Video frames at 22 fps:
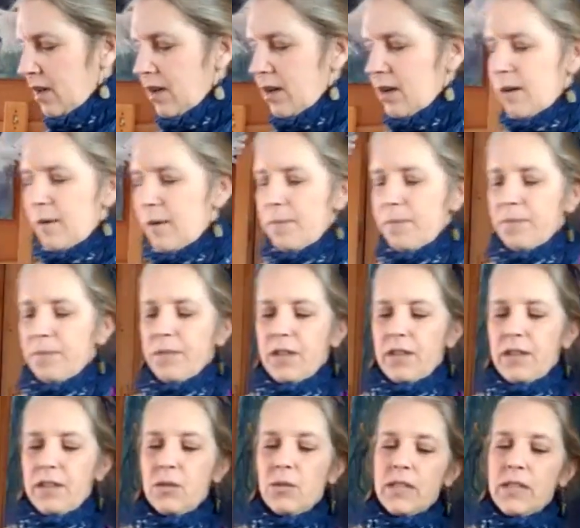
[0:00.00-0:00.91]
Um,
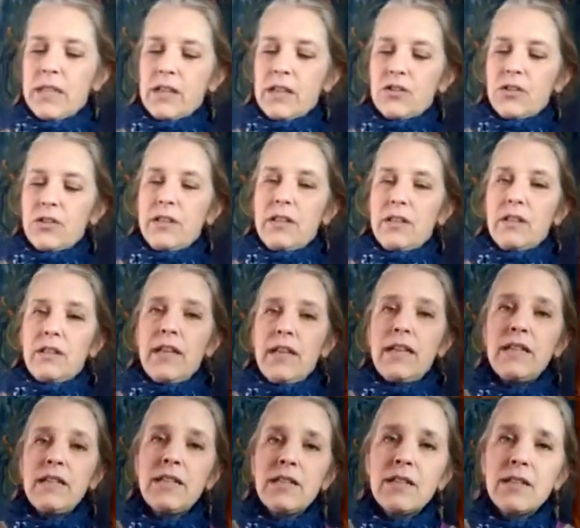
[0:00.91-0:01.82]
this was actually the
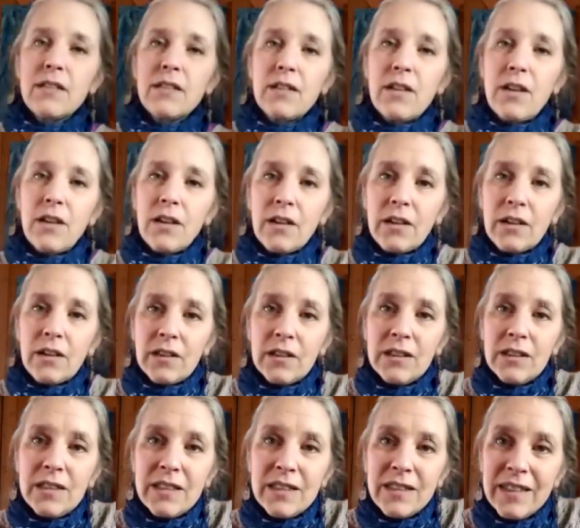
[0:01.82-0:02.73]
last
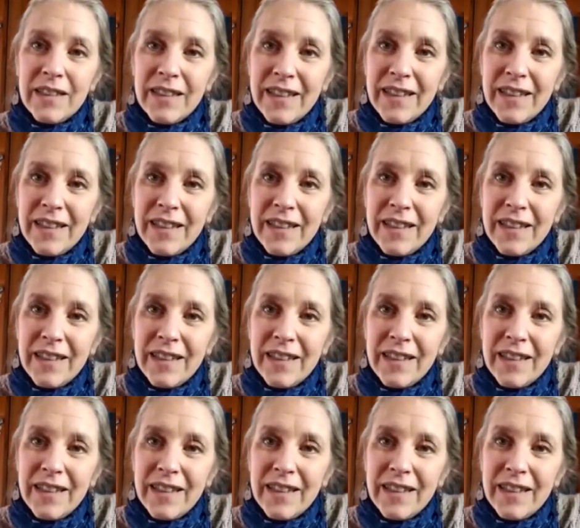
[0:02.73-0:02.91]
card,